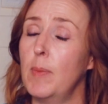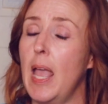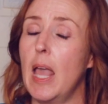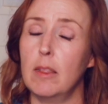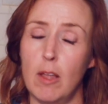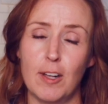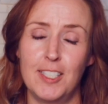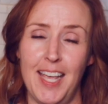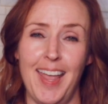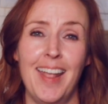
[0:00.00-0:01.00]
to be a long
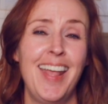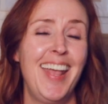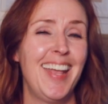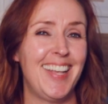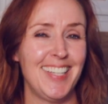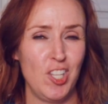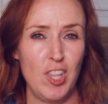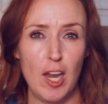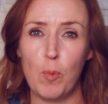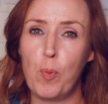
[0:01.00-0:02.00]
day. Get to
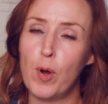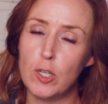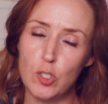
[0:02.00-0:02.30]
the airport